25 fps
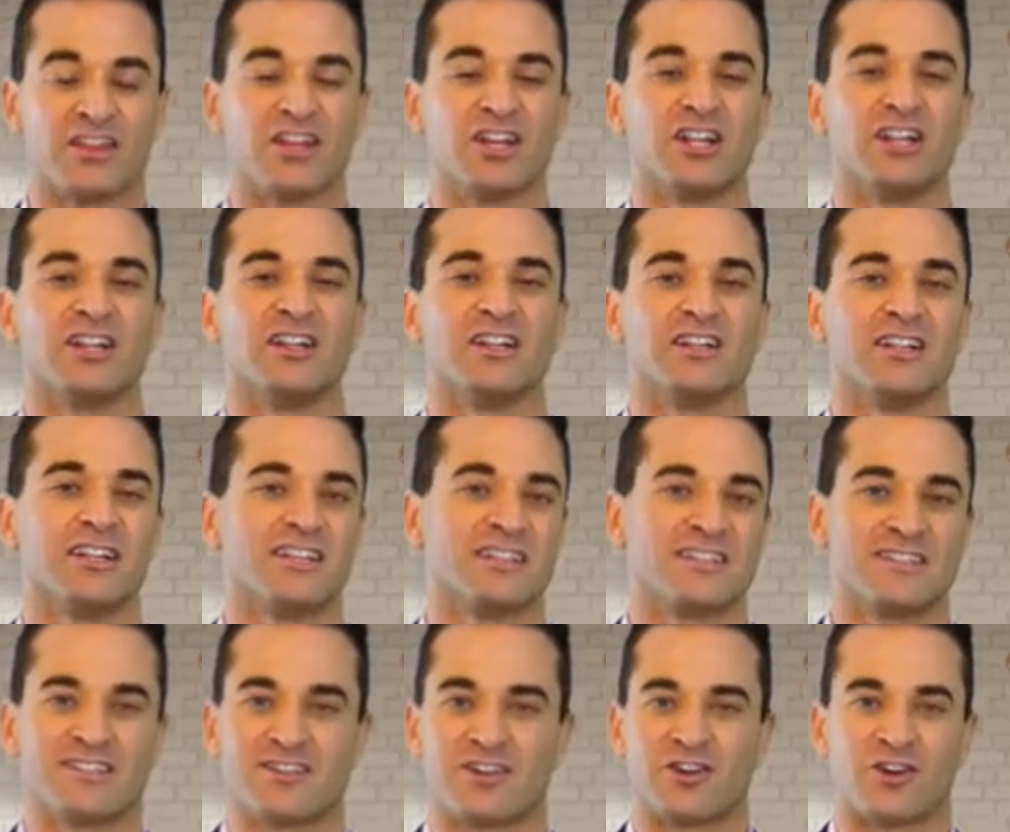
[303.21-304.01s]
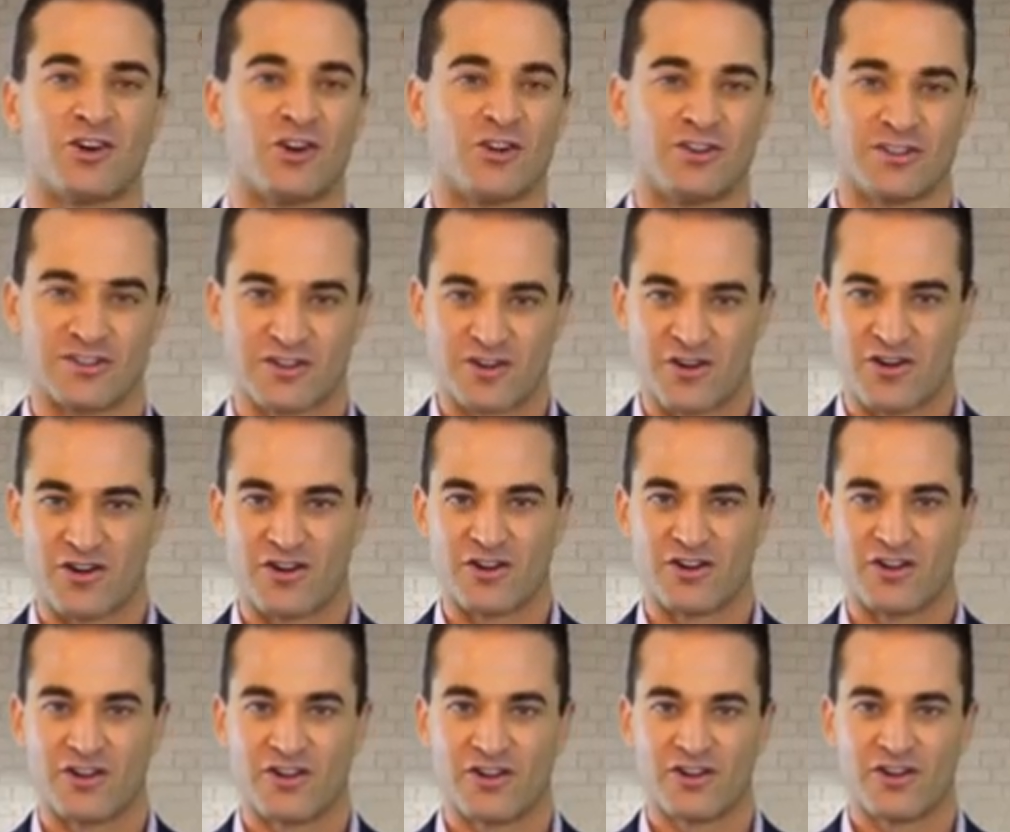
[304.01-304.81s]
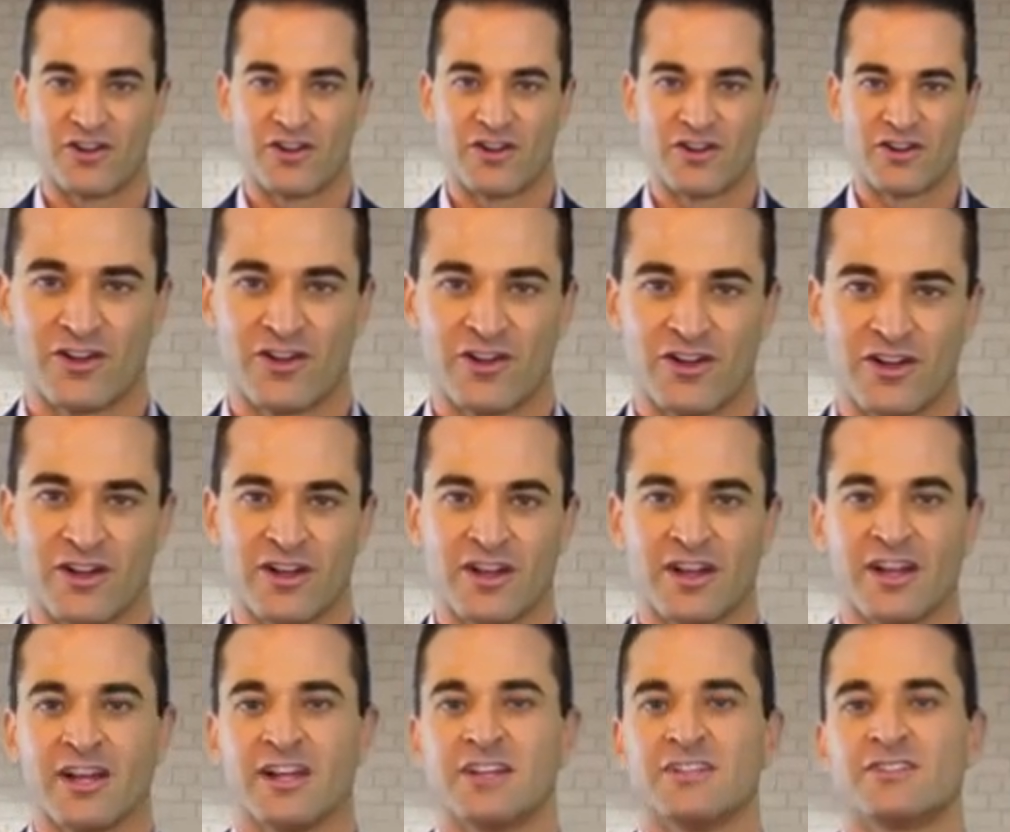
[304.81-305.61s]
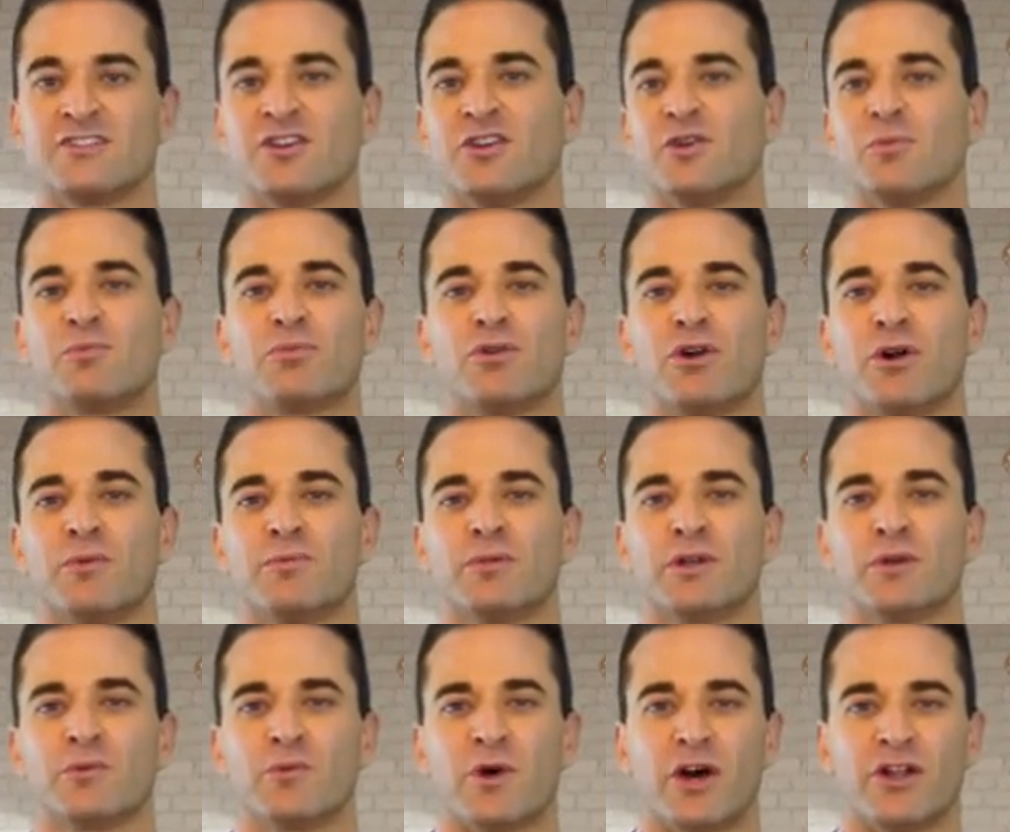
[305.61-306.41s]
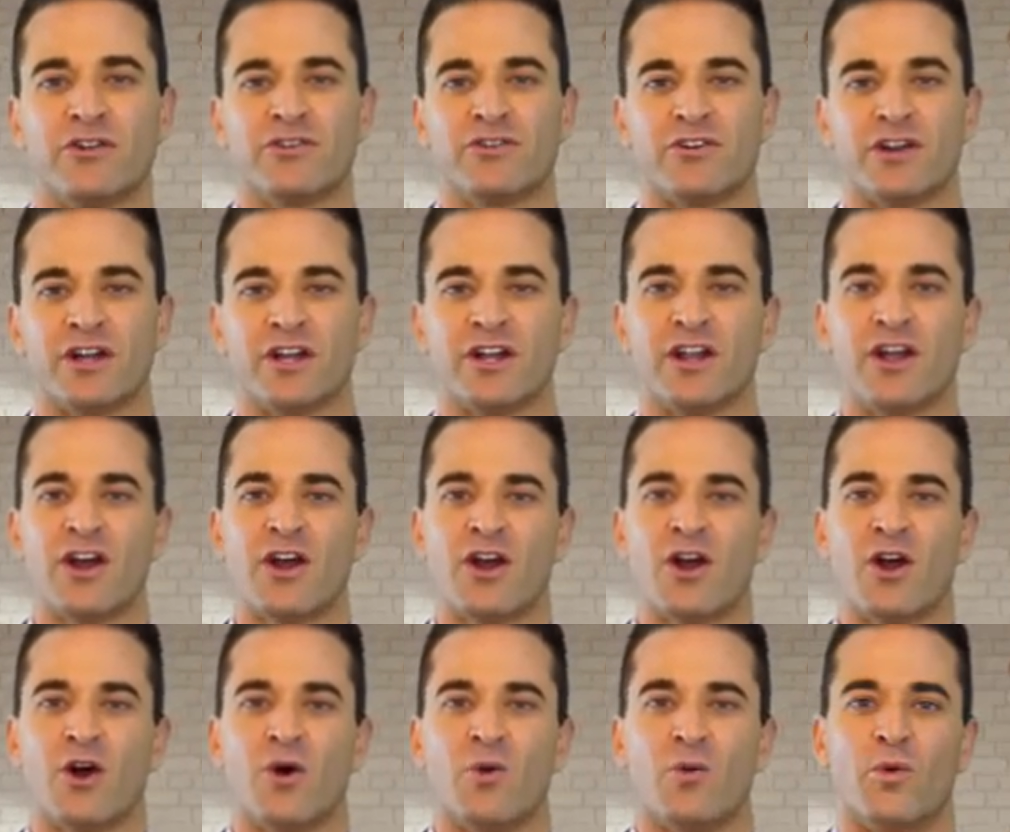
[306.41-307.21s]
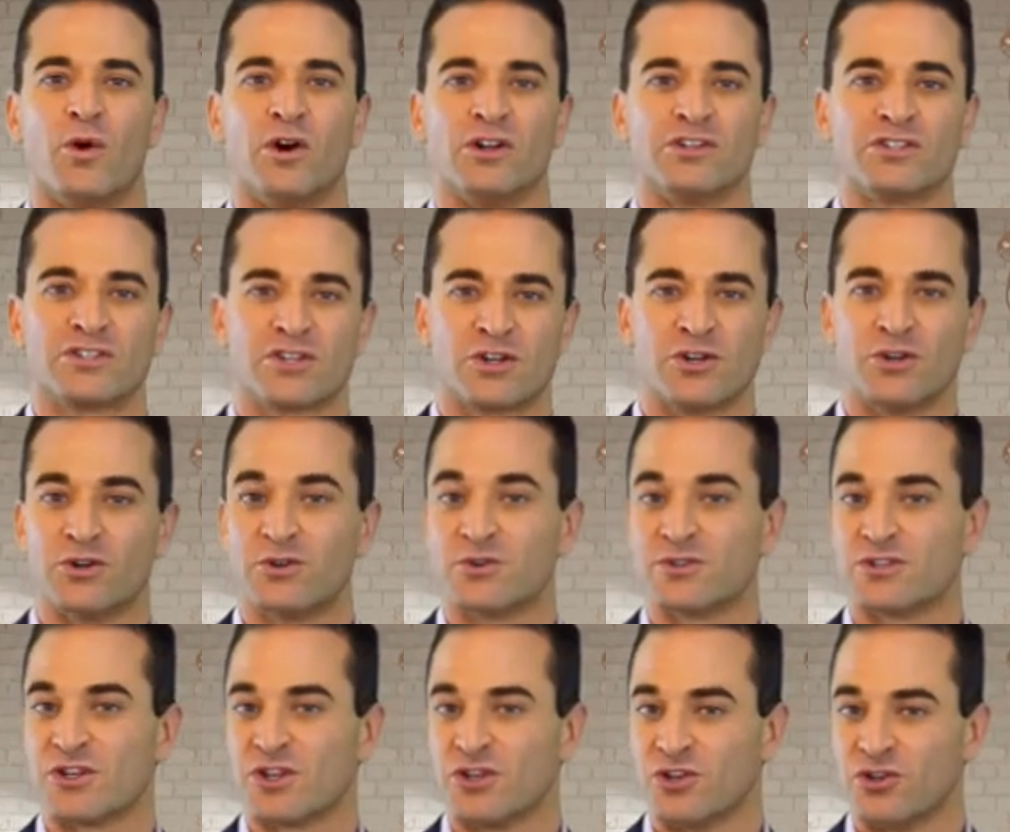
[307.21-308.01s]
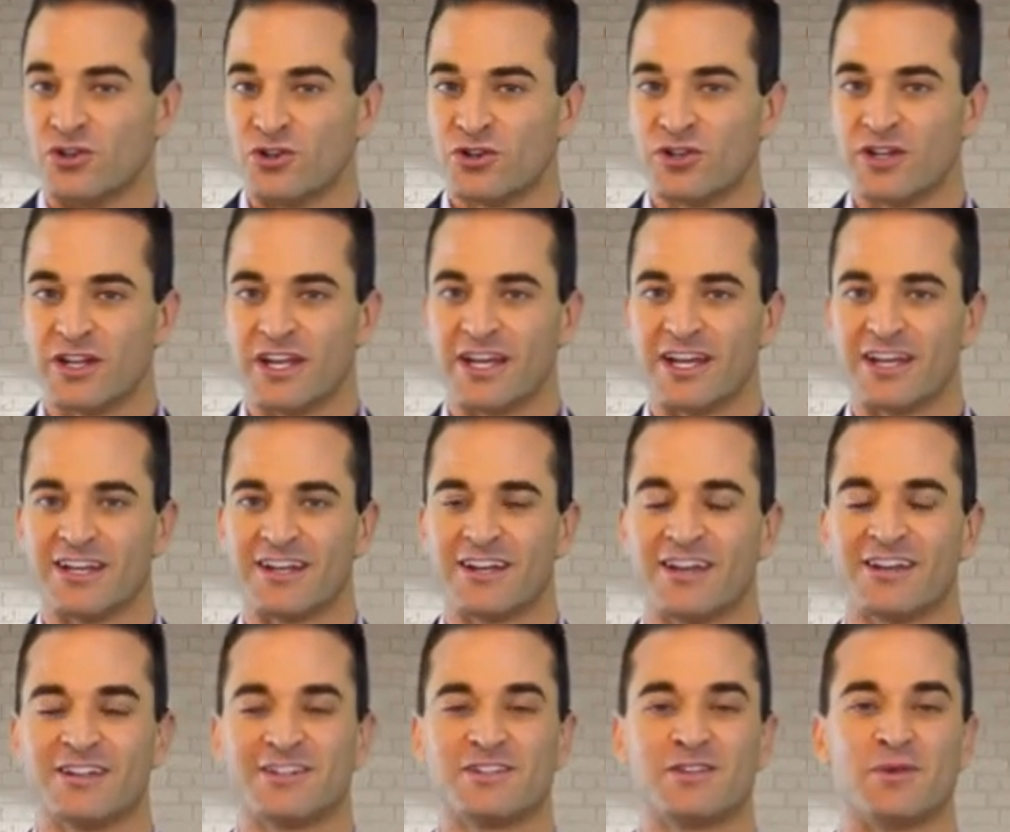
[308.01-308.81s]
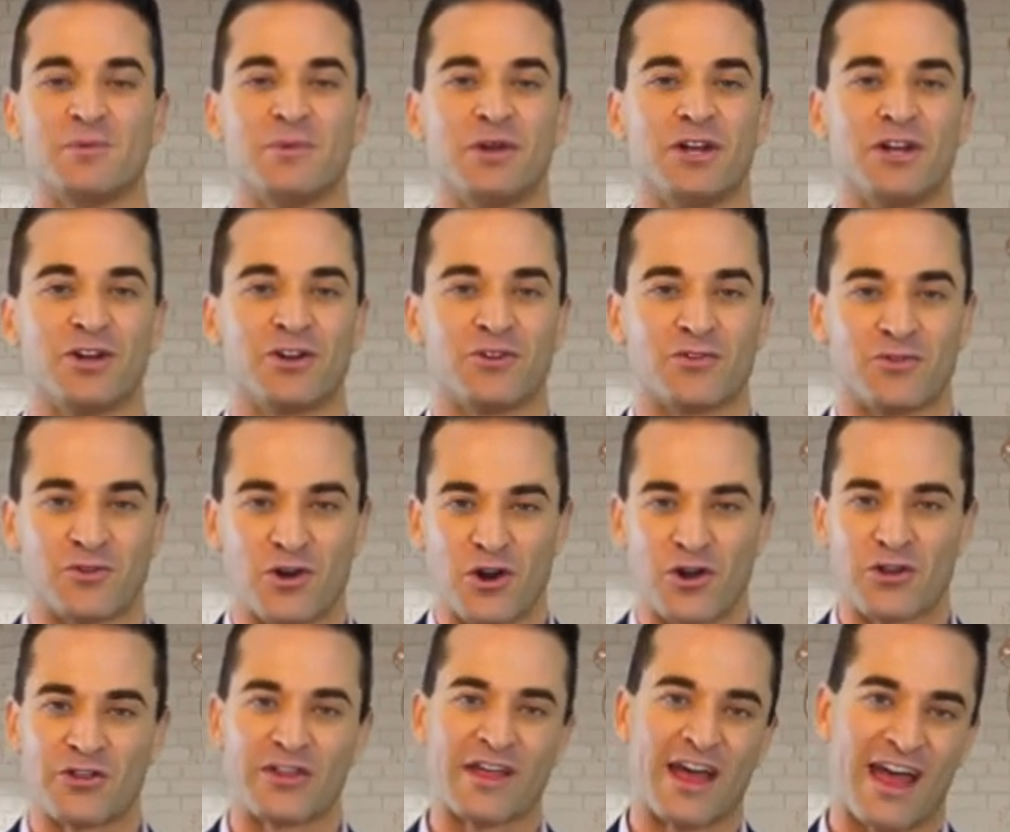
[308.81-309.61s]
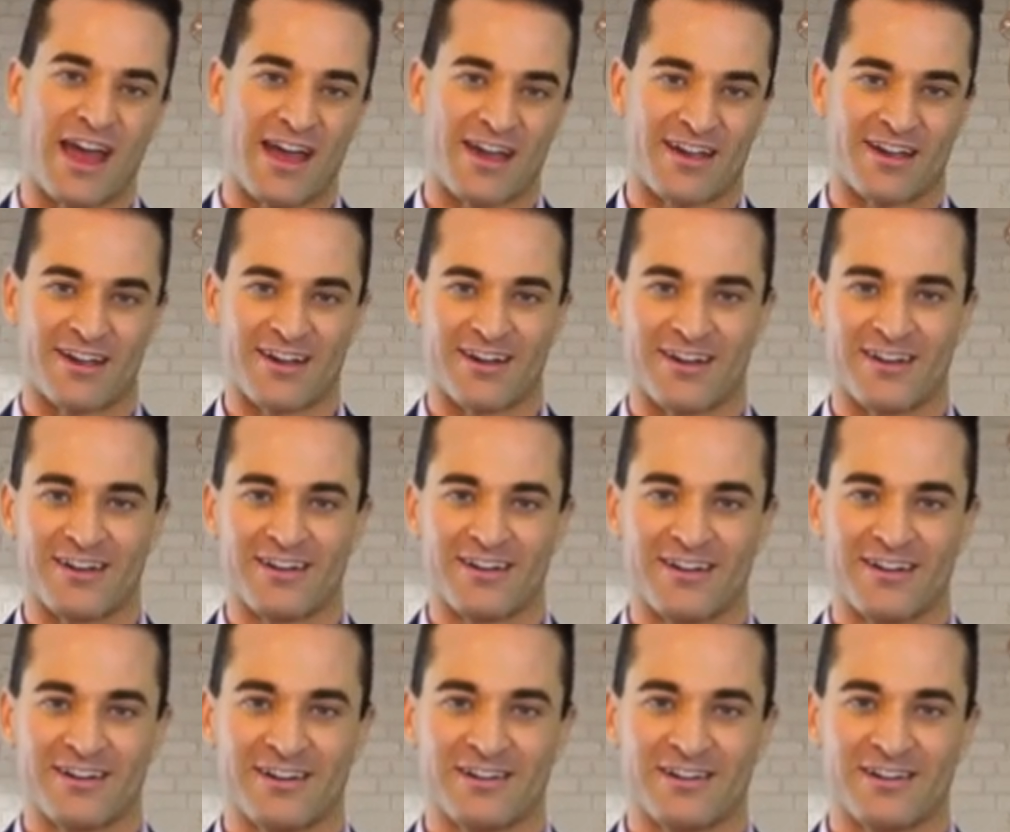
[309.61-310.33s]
The list goes on. So you're probably wondering what tools you need to be a growth hacker.